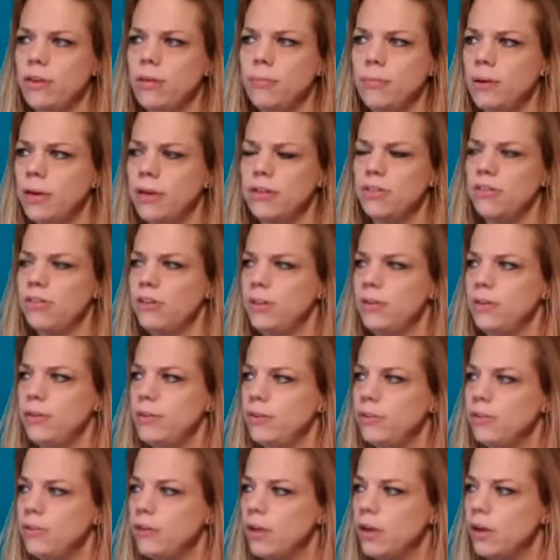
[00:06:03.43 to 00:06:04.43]
mark
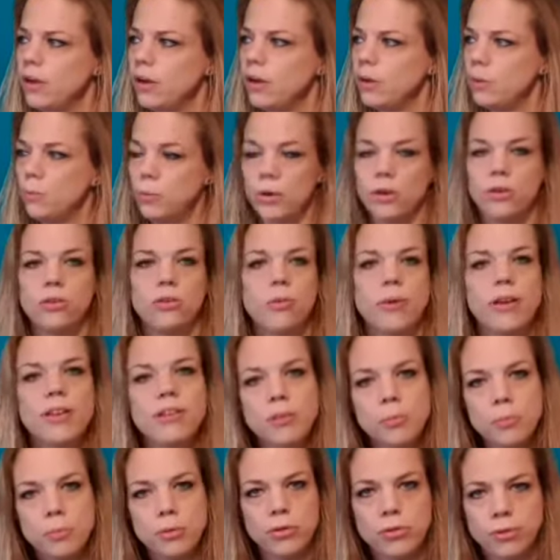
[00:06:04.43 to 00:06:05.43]
series were
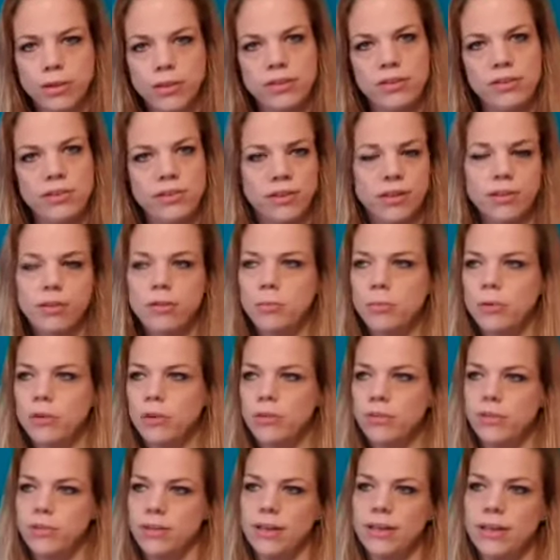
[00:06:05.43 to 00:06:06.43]
20 by 20
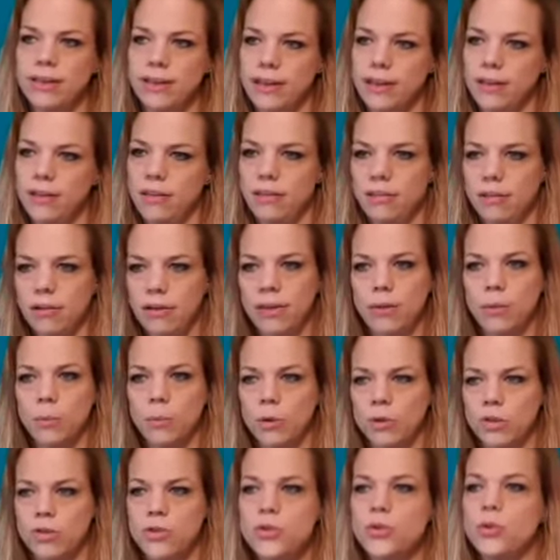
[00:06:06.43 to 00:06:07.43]
centimeters, and they thought it
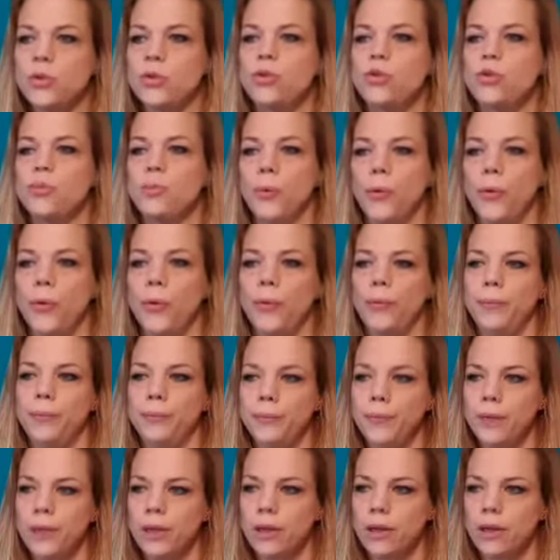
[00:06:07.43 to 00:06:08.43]
was too small.
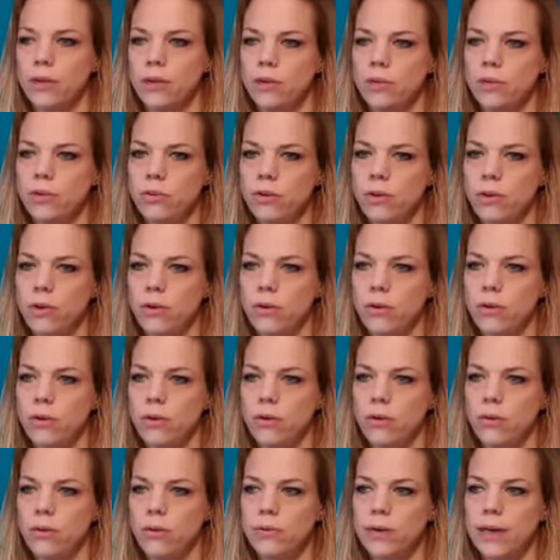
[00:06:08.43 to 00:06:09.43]

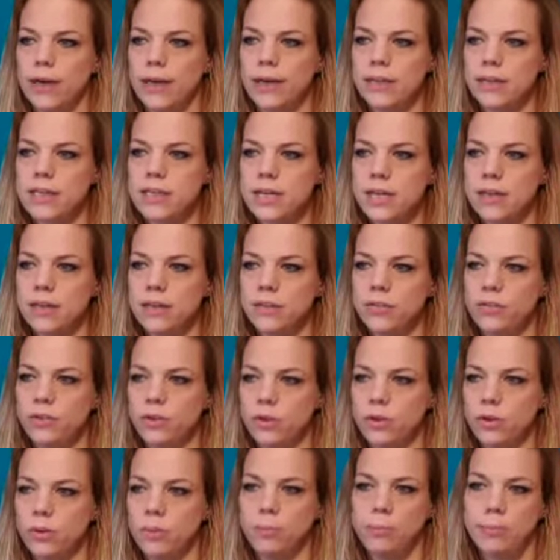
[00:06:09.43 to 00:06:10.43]
So I decided to
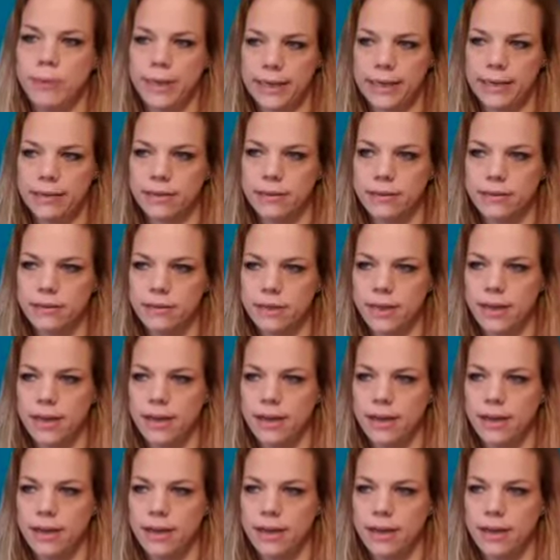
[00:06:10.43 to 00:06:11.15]
go bigger.